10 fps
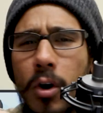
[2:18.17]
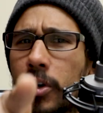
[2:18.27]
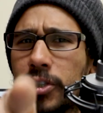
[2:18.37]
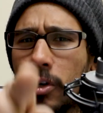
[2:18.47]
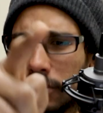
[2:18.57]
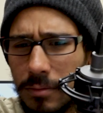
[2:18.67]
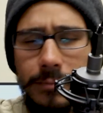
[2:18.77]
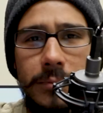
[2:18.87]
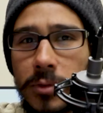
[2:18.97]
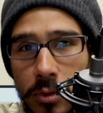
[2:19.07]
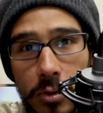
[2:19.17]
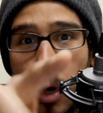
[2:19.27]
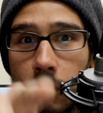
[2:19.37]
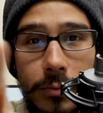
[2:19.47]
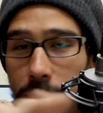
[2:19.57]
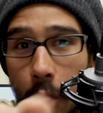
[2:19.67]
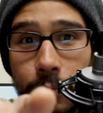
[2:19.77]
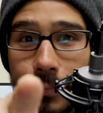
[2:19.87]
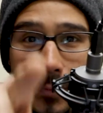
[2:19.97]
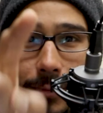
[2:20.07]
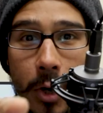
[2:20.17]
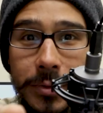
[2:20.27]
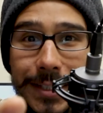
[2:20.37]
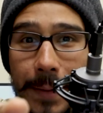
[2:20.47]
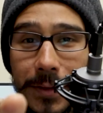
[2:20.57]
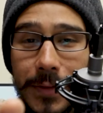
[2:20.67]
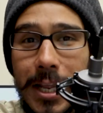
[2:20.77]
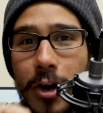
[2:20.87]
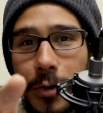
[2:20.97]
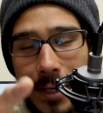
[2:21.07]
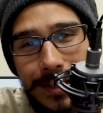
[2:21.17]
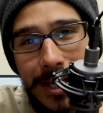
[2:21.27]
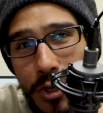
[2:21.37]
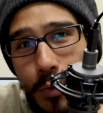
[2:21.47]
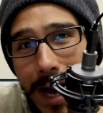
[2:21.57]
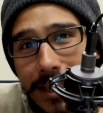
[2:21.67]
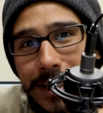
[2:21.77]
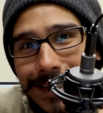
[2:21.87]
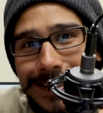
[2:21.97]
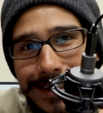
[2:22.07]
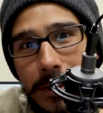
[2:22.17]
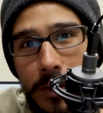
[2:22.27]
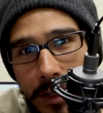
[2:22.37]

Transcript: Also, don't don't don't stop the video. Continue watching.